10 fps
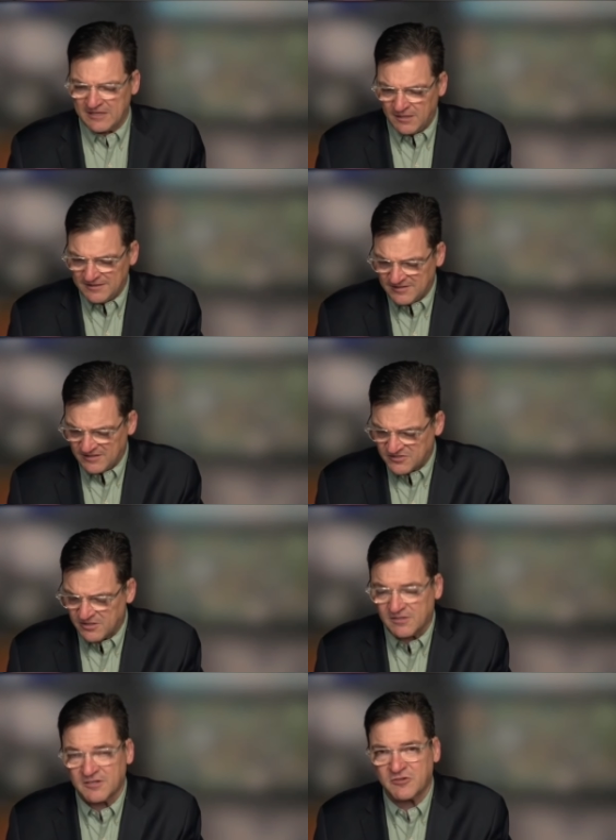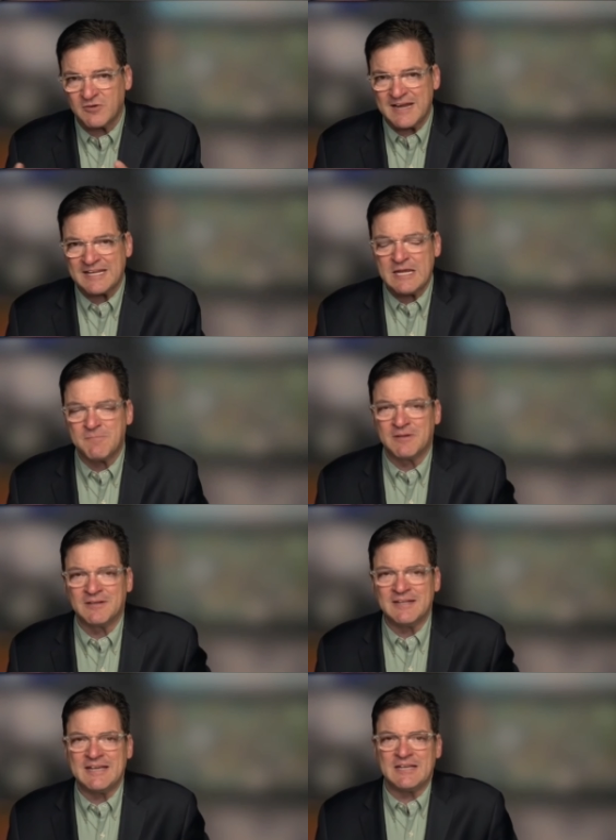He called his little circle to try to keep a
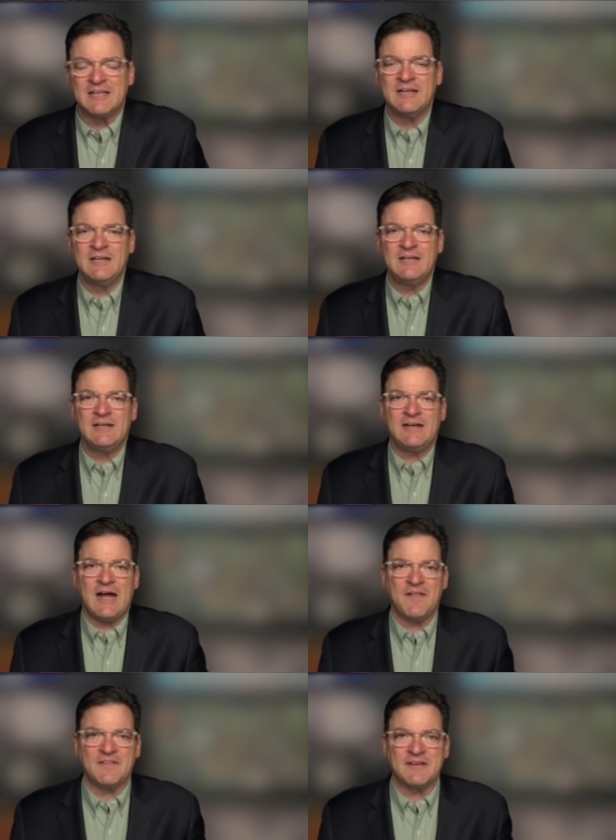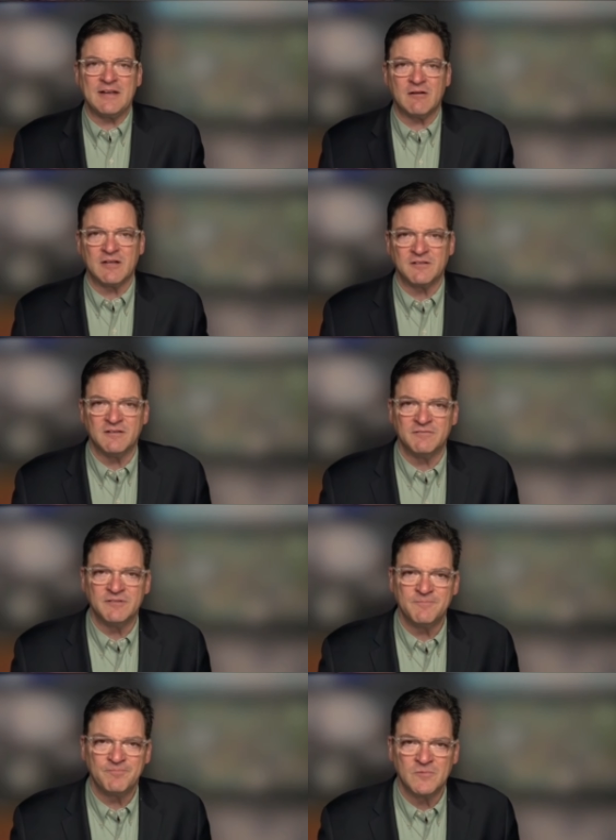lid on the narrative.
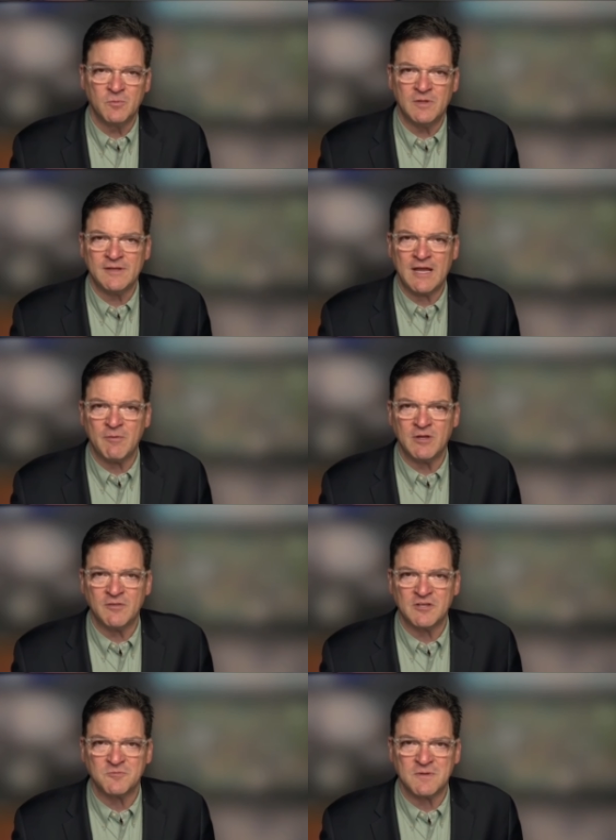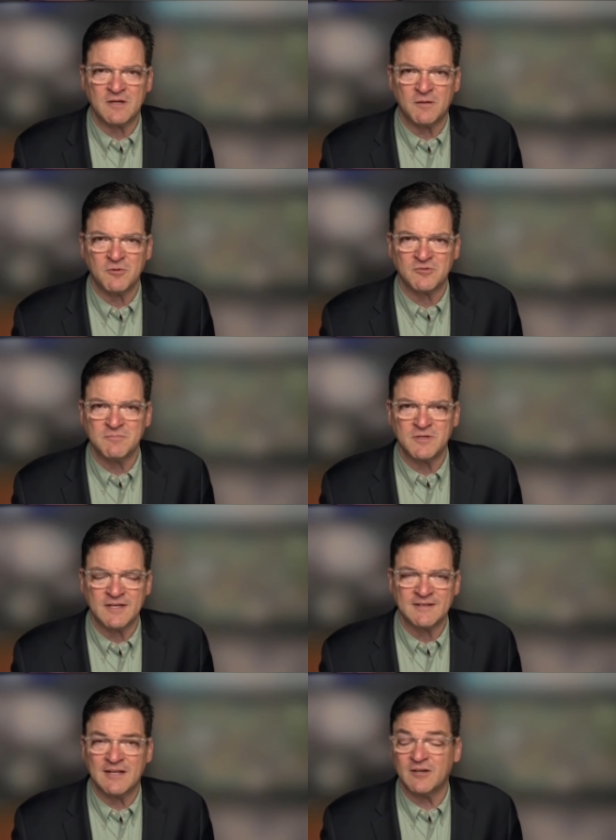Well, now we know that he spent almost $1
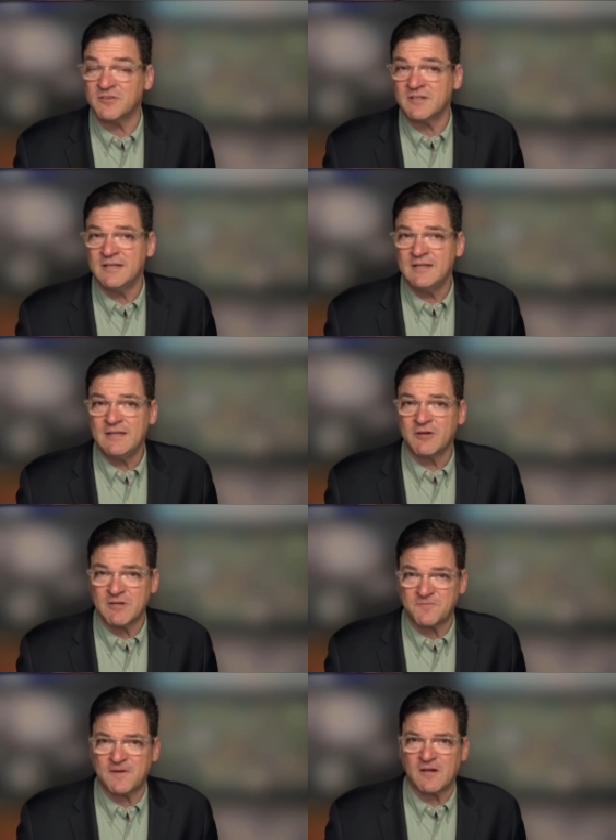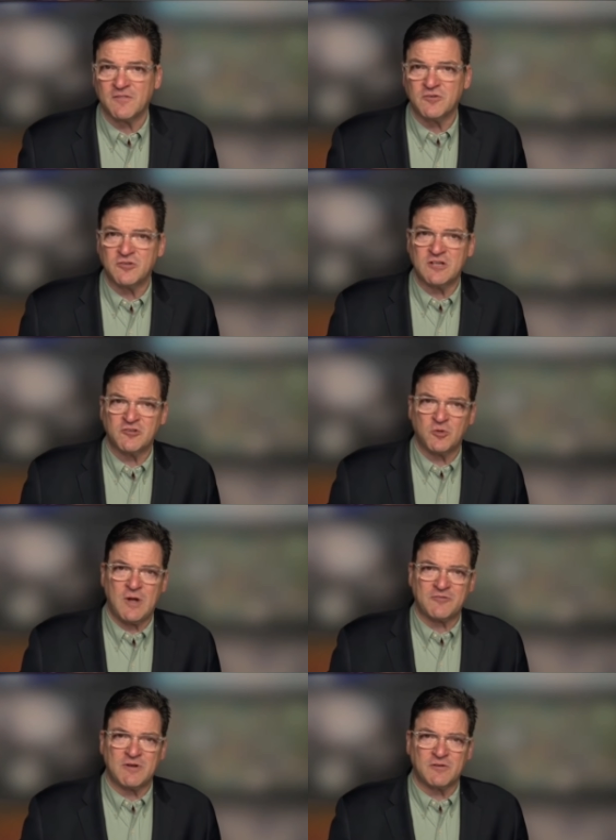million. Chris Farrell, the Judicial
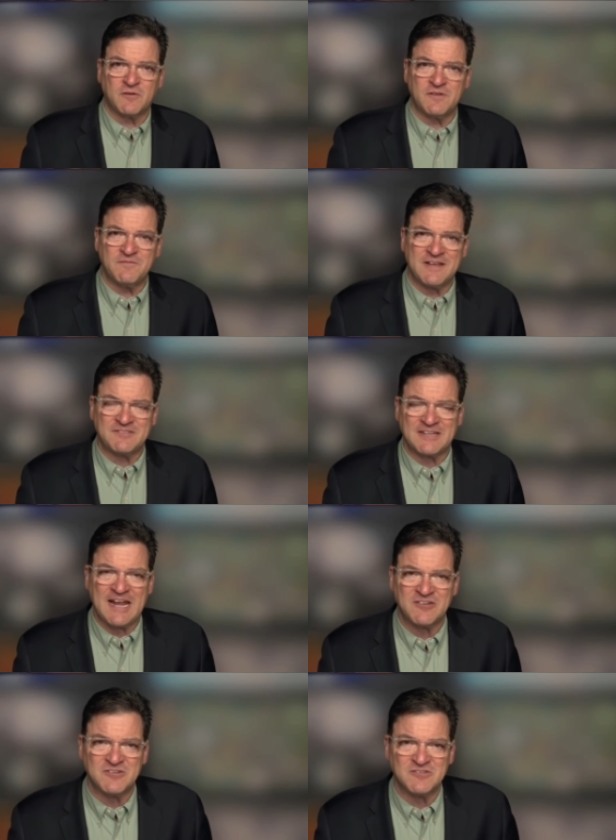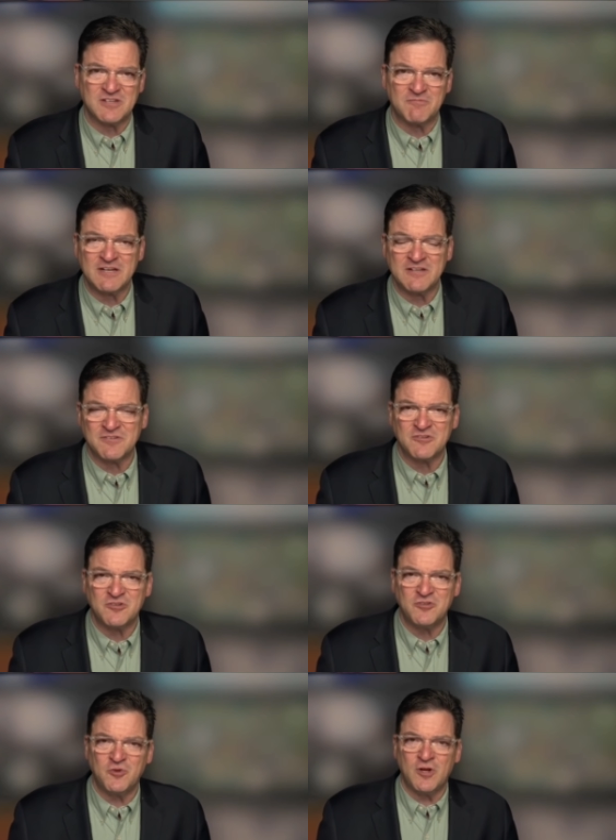Watch Director of Investigations and
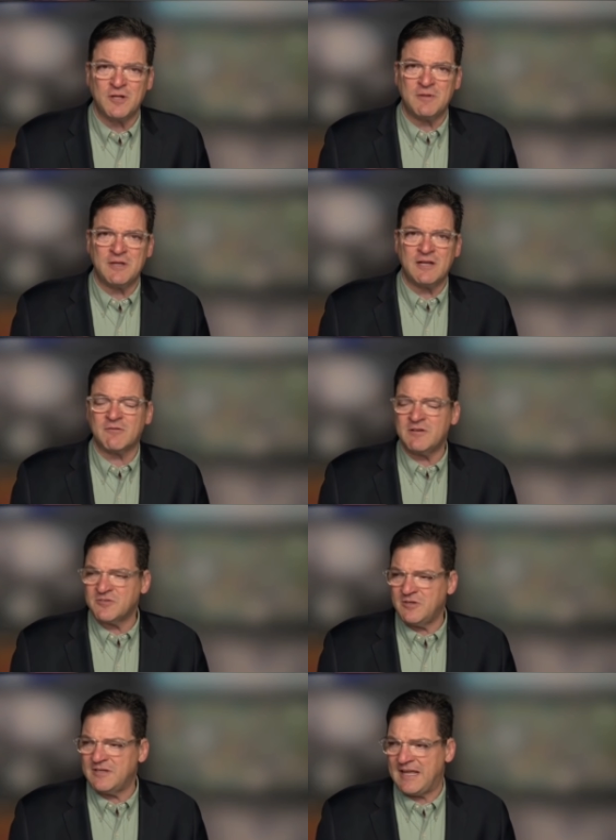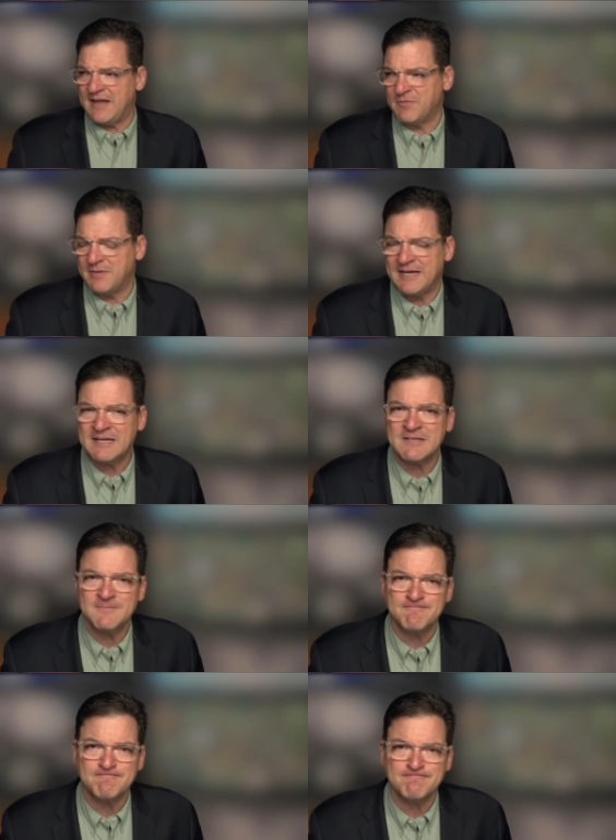Research, joining me here. Chris, good to have you back.